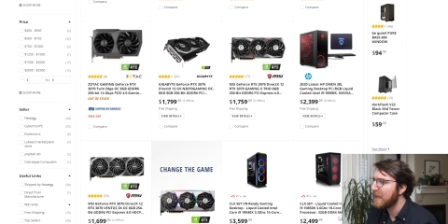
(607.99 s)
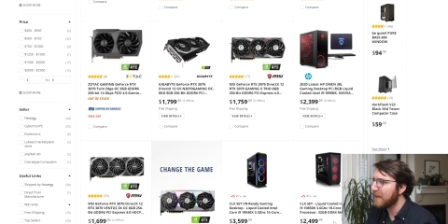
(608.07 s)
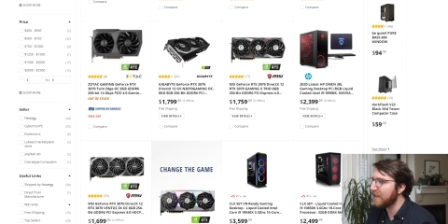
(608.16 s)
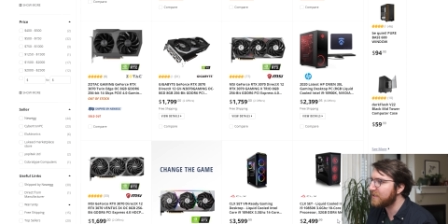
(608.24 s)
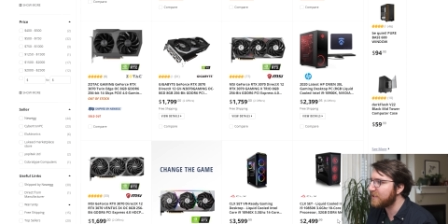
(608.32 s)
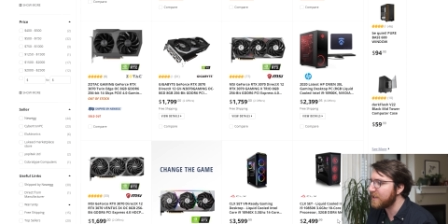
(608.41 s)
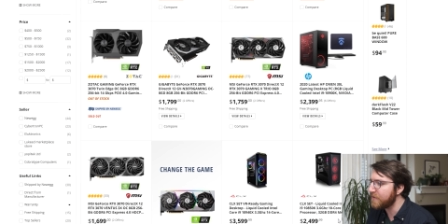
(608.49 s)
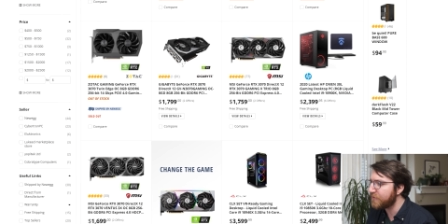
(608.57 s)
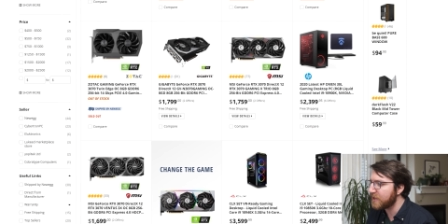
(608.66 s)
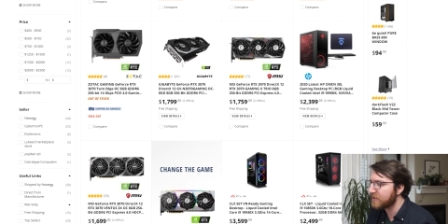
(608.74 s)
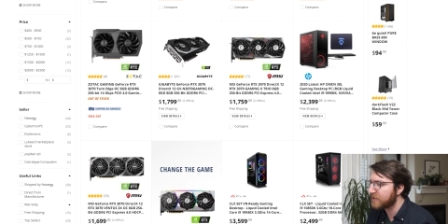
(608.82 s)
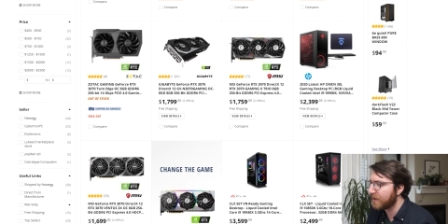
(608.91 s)
Let's see if
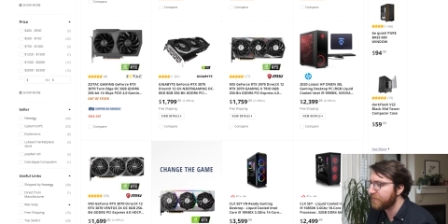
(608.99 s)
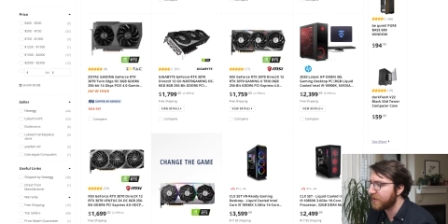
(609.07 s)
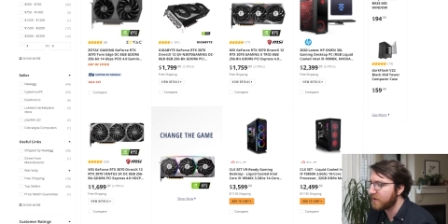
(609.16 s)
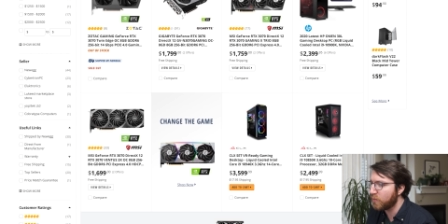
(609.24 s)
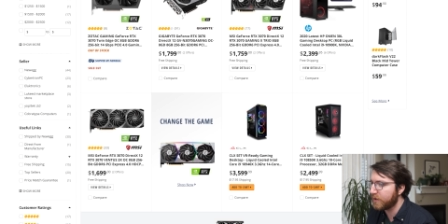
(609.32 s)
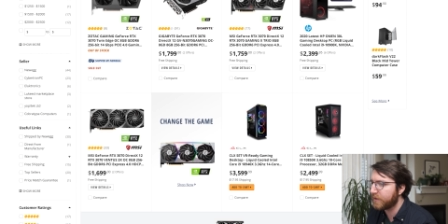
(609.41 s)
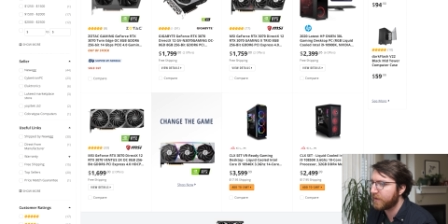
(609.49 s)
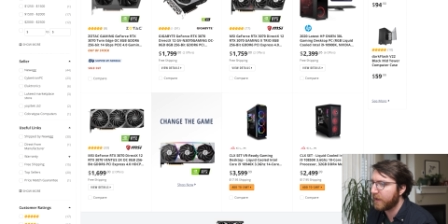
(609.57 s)
there's something with